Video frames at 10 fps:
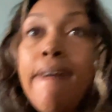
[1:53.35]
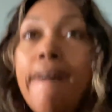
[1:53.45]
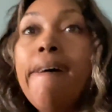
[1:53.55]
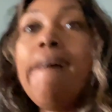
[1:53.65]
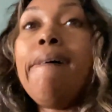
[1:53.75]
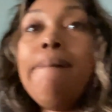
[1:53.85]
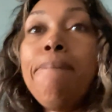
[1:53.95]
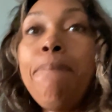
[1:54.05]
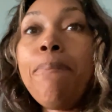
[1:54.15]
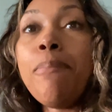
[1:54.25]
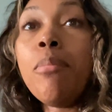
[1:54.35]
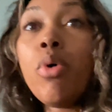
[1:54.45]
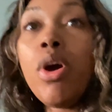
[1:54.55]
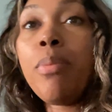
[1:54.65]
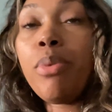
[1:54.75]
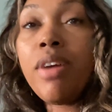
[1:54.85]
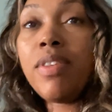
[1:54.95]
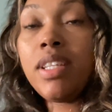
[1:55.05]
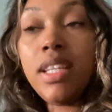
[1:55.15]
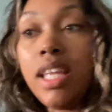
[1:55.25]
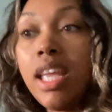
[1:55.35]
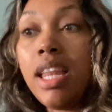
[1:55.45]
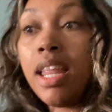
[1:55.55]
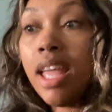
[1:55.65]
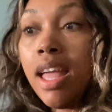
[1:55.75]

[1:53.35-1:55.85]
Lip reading: uh, more prevalent in